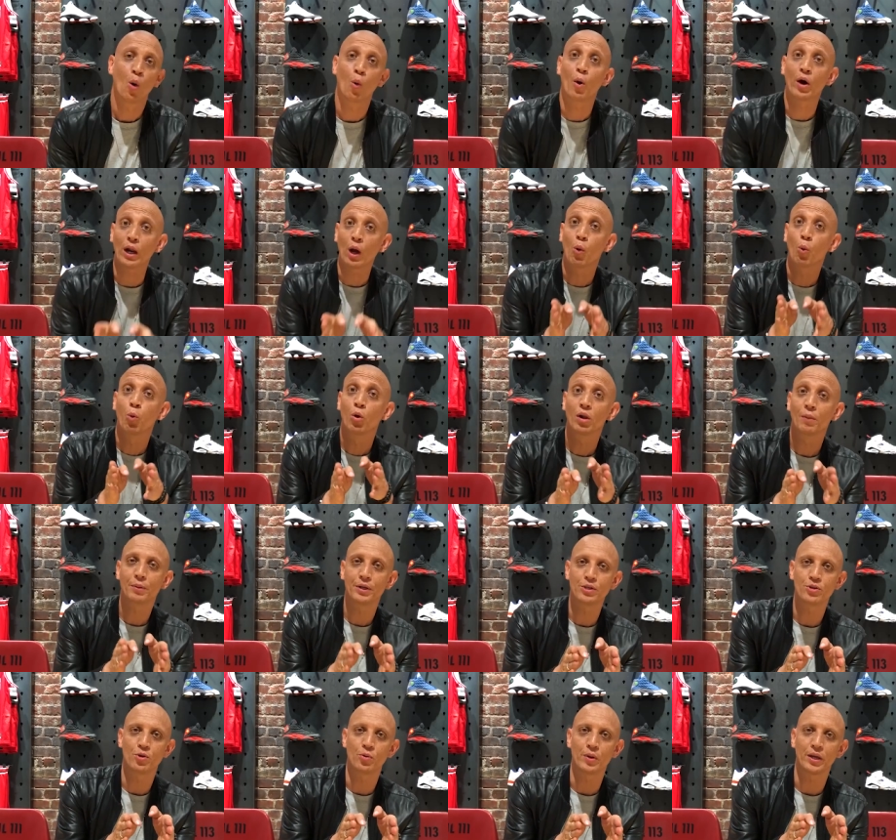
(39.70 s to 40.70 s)
What I will be
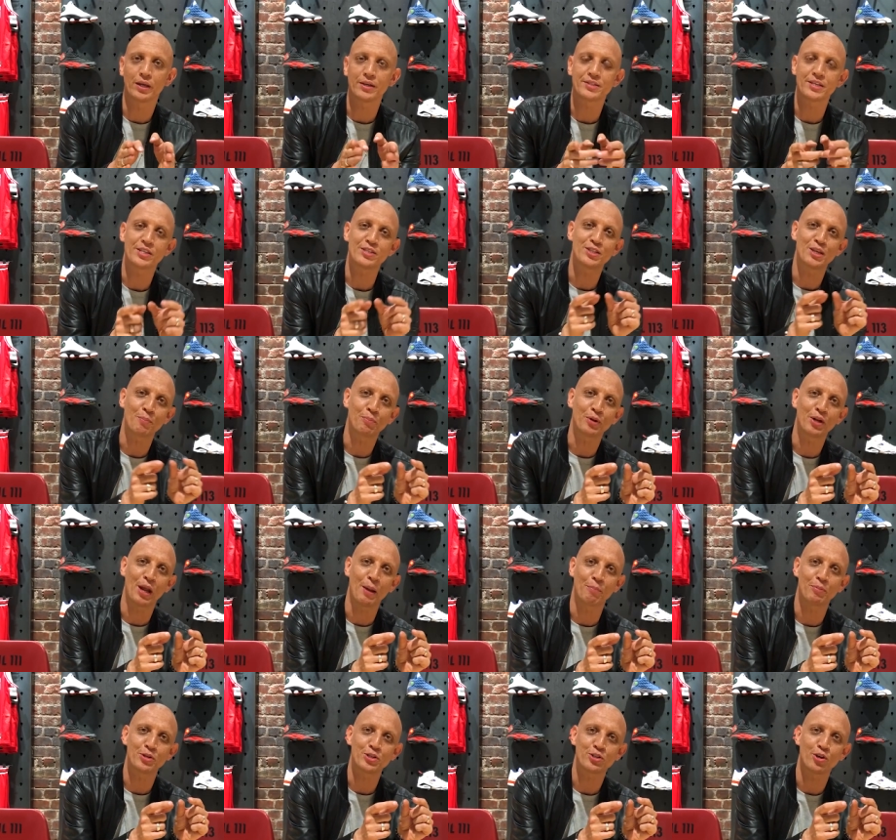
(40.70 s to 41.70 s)
doing is a separate
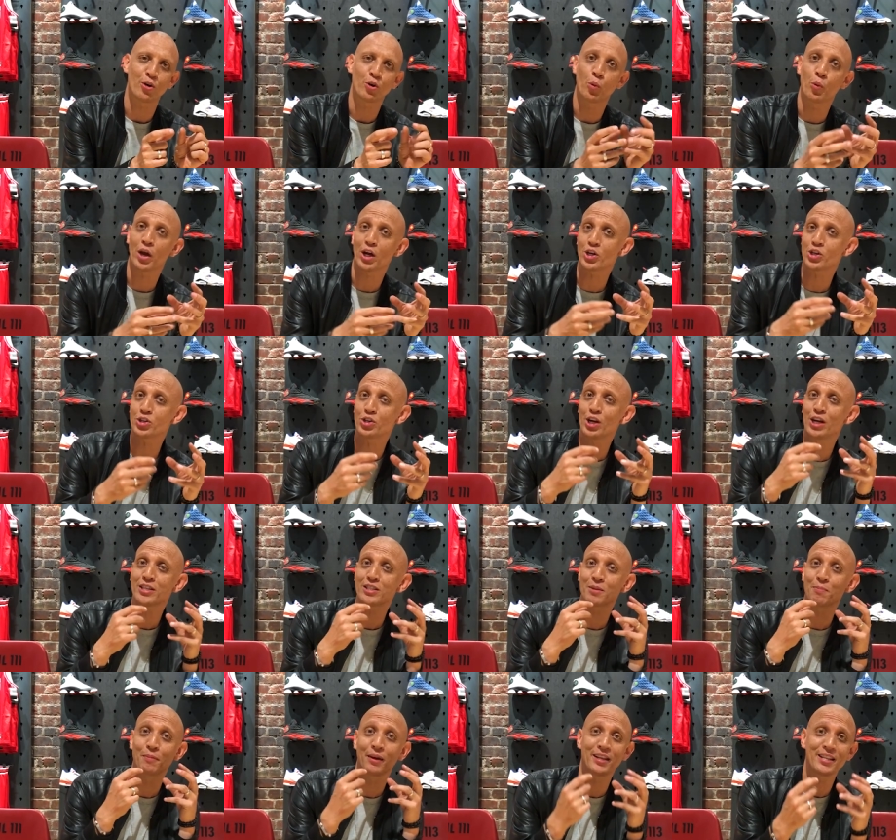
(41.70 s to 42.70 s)
episode where I share
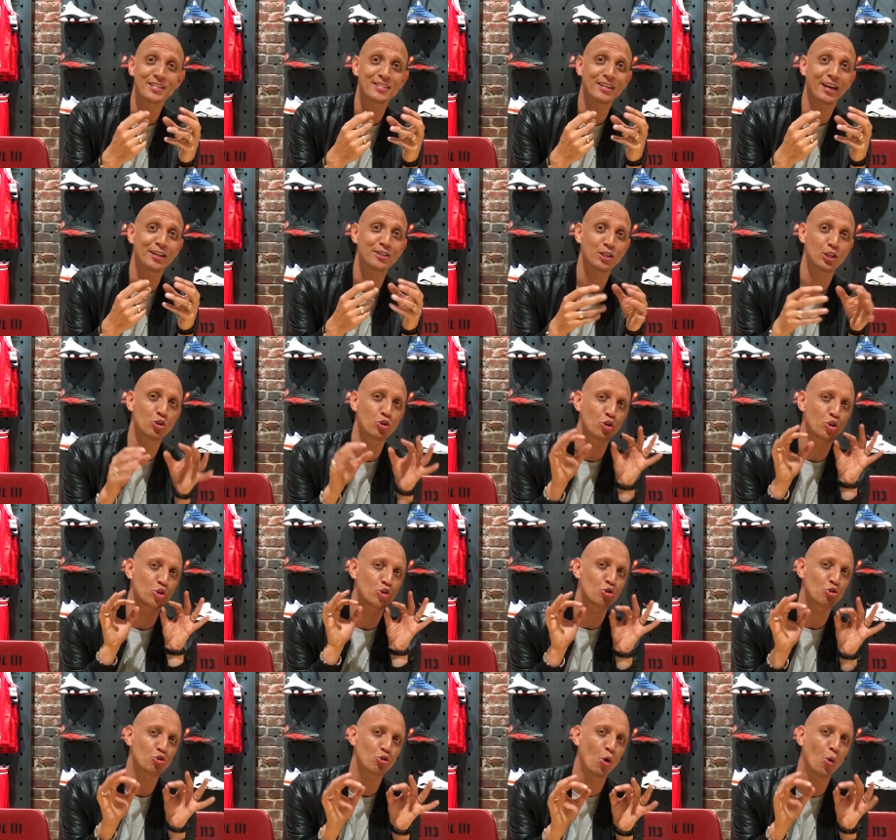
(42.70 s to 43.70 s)
some insights into the
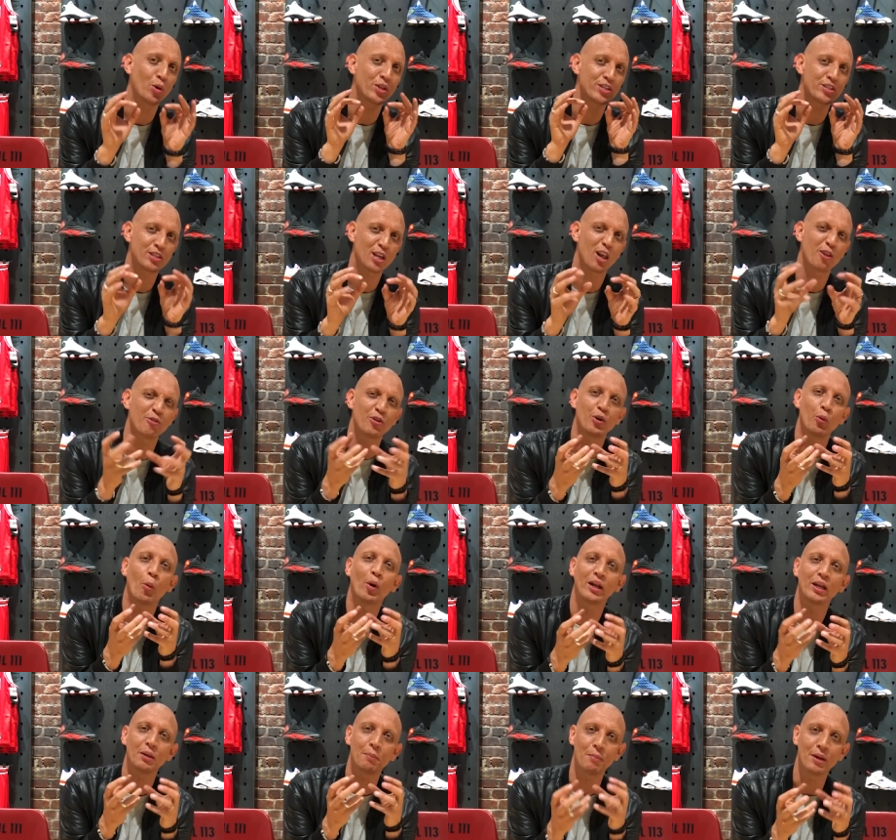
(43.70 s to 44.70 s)
store itself and
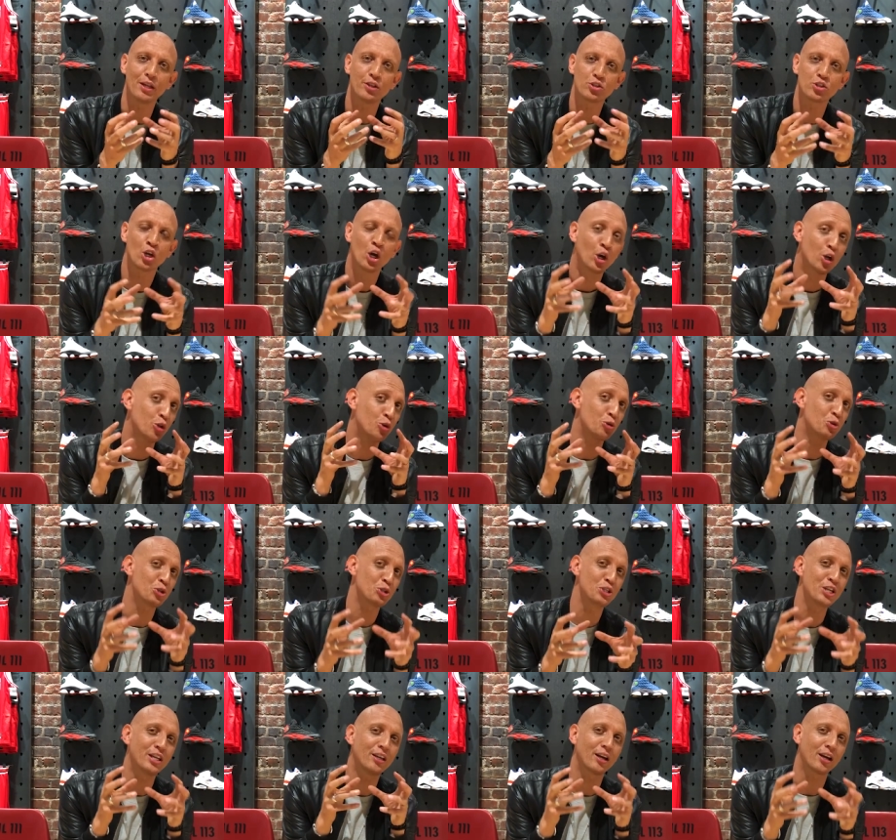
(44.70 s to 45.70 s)
what it means to
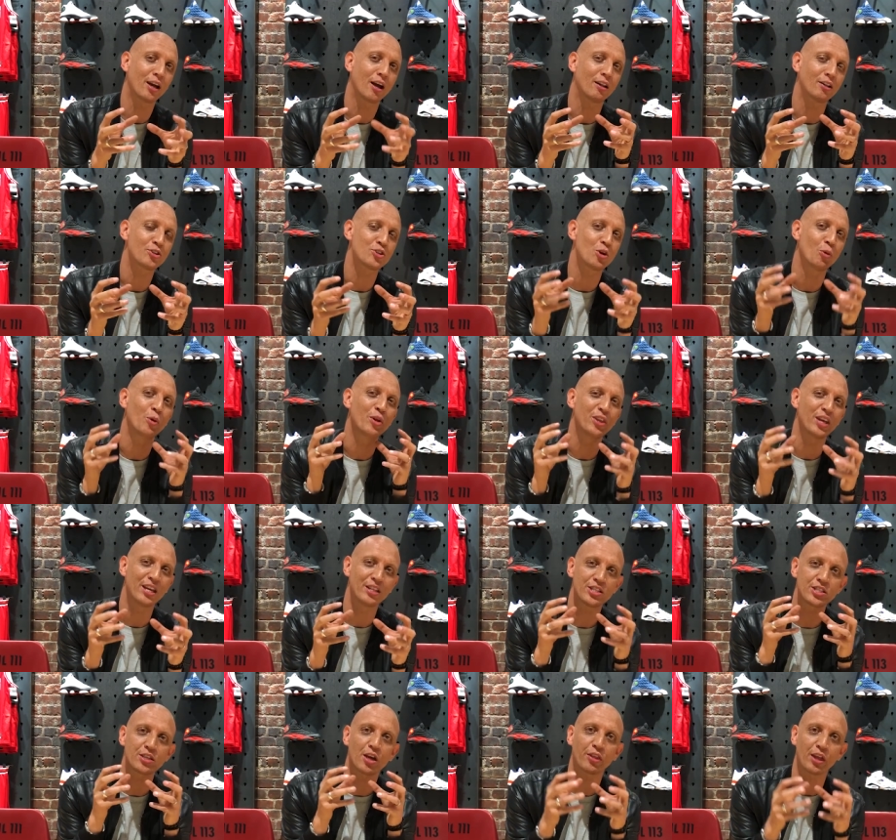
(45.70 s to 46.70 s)
sneaker culture
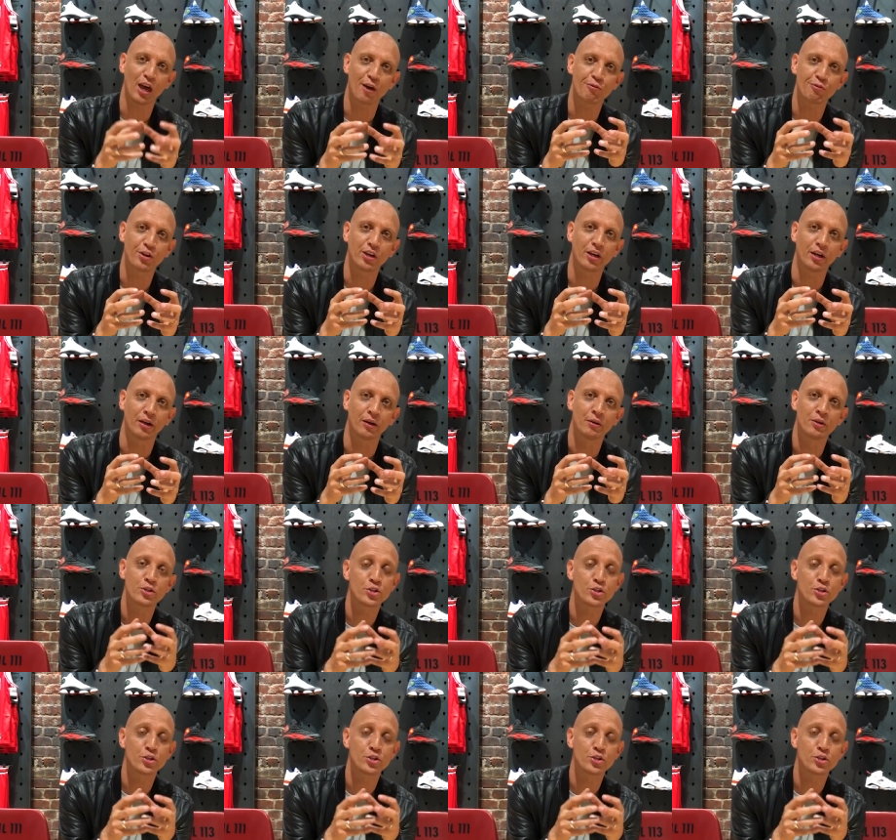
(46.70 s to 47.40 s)
within South Africa.